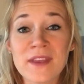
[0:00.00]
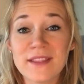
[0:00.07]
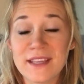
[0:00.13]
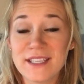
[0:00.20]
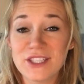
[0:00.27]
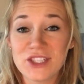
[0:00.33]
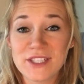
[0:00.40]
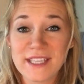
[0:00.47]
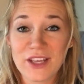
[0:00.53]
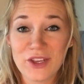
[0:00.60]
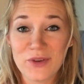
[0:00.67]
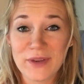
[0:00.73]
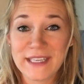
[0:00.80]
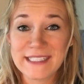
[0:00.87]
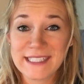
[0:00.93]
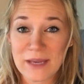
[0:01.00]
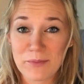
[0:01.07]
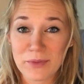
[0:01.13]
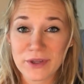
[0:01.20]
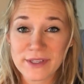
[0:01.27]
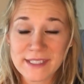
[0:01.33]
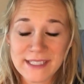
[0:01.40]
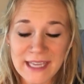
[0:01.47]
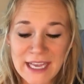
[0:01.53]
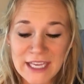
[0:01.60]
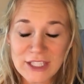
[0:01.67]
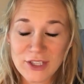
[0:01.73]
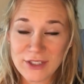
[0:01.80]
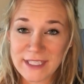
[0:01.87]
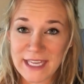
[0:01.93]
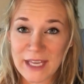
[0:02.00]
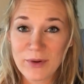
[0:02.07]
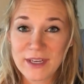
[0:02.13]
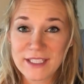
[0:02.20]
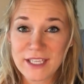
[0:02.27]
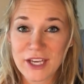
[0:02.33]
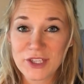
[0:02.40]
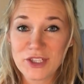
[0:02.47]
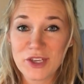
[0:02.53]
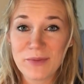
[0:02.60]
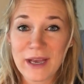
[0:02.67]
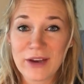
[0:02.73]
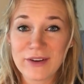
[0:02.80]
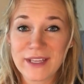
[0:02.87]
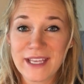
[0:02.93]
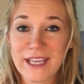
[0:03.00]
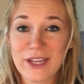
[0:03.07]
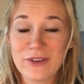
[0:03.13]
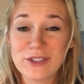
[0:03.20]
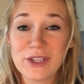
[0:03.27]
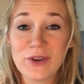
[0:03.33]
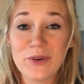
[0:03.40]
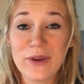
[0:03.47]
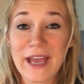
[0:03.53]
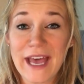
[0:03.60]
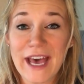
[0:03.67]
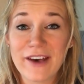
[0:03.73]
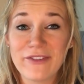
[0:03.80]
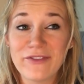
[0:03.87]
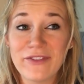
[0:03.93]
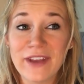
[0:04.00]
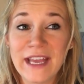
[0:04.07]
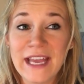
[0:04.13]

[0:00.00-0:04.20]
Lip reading: than to just tell you examples. So today I want to talk to you about kiddos who have